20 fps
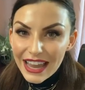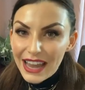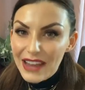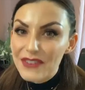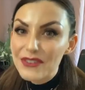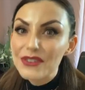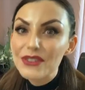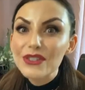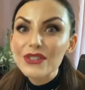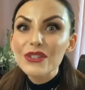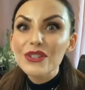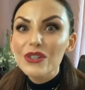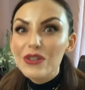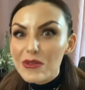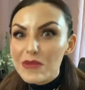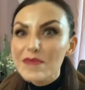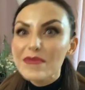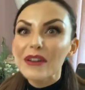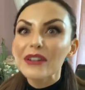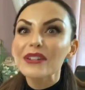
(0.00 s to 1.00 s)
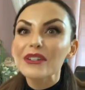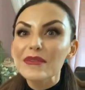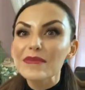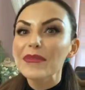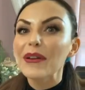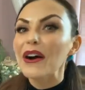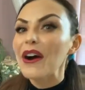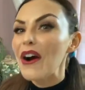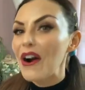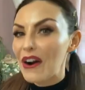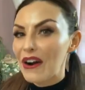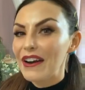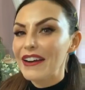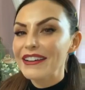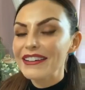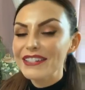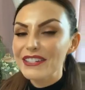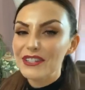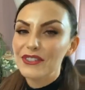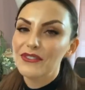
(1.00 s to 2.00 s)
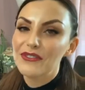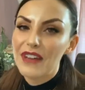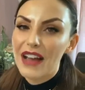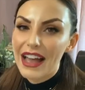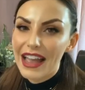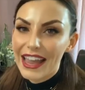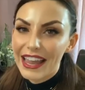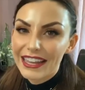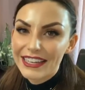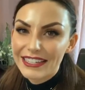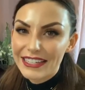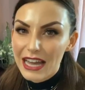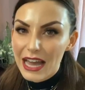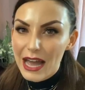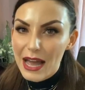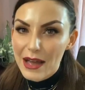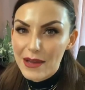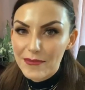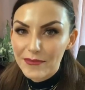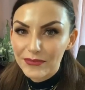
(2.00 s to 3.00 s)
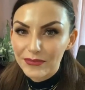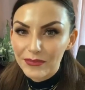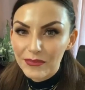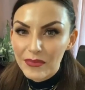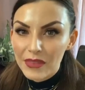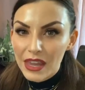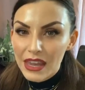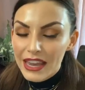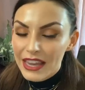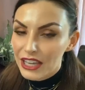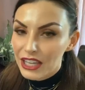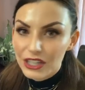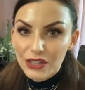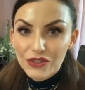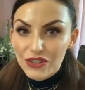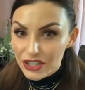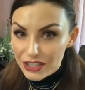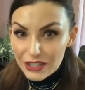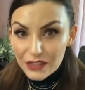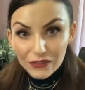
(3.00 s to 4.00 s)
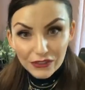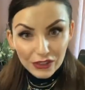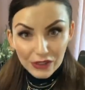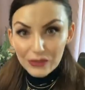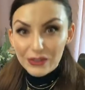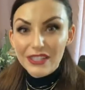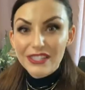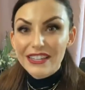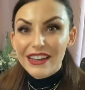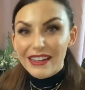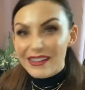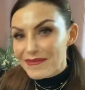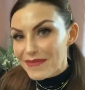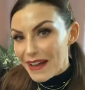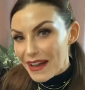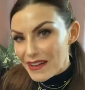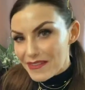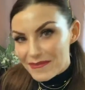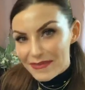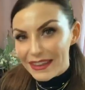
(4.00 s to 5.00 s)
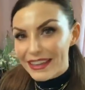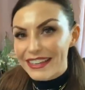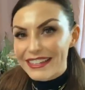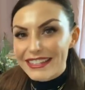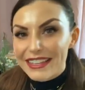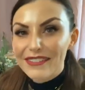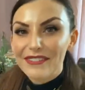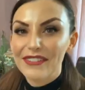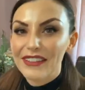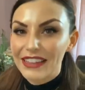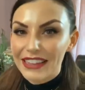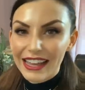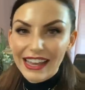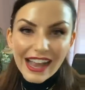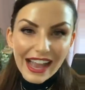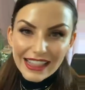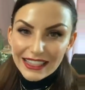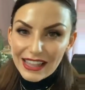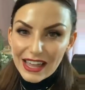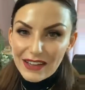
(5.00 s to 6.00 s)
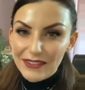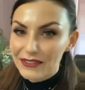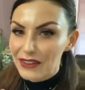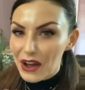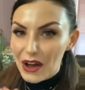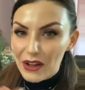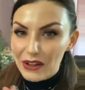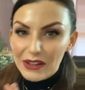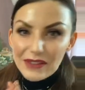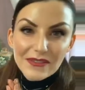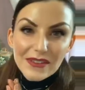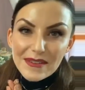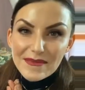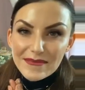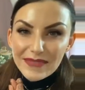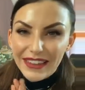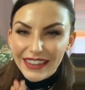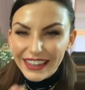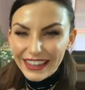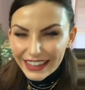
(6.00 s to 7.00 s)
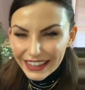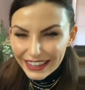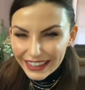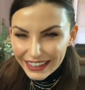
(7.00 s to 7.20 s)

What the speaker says: It was super duper hard to find just a few to talk about because I feel like I love all of them.